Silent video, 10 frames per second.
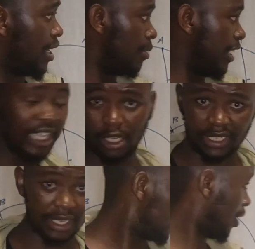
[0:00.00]
angle might be equal to
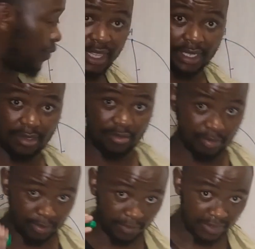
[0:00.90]
90 degrees. First thing,
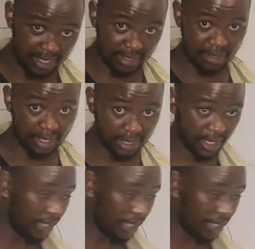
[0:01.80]
find that